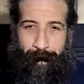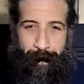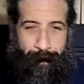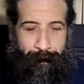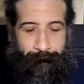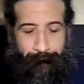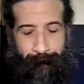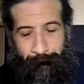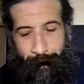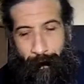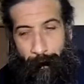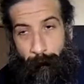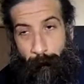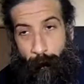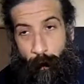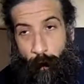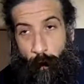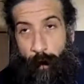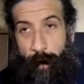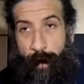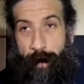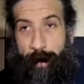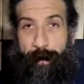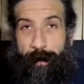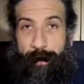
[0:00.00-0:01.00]
At some
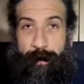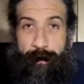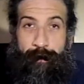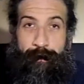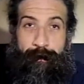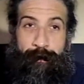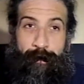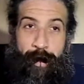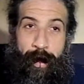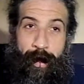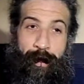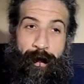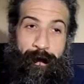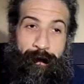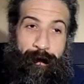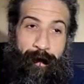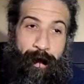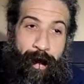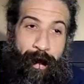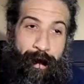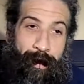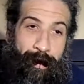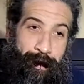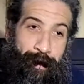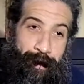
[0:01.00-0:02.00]
point, there's kind of
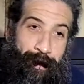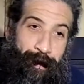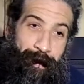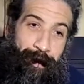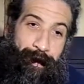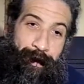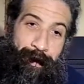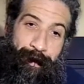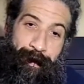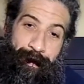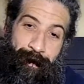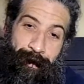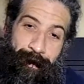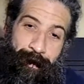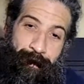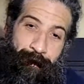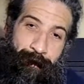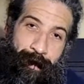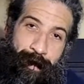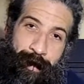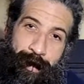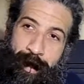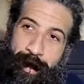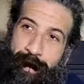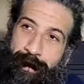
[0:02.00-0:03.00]
that.
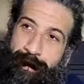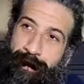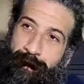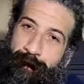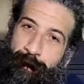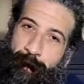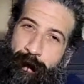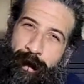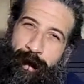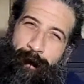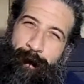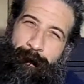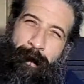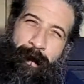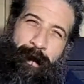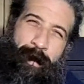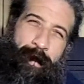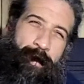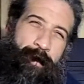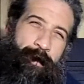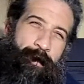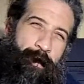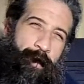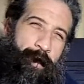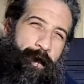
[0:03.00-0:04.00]
When you catch them
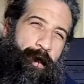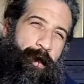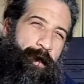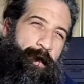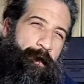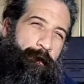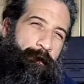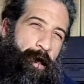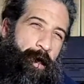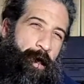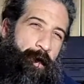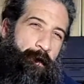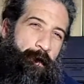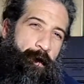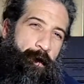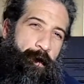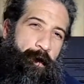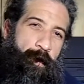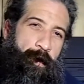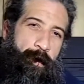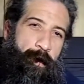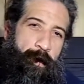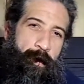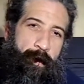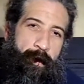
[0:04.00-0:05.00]
looking in the
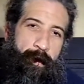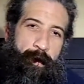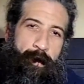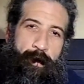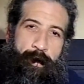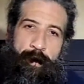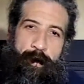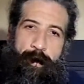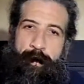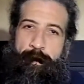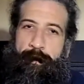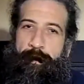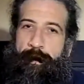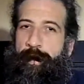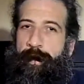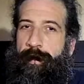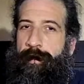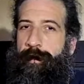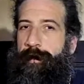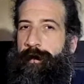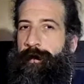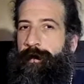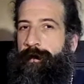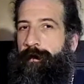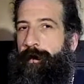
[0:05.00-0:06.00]
mirror, and
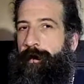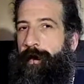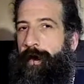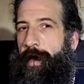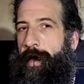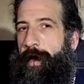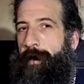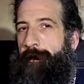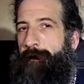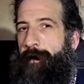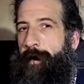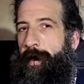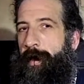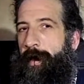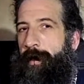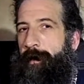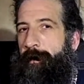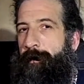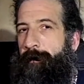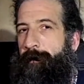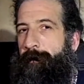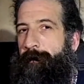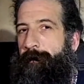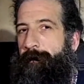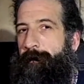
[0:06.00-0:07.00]
they just sort of have that.
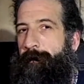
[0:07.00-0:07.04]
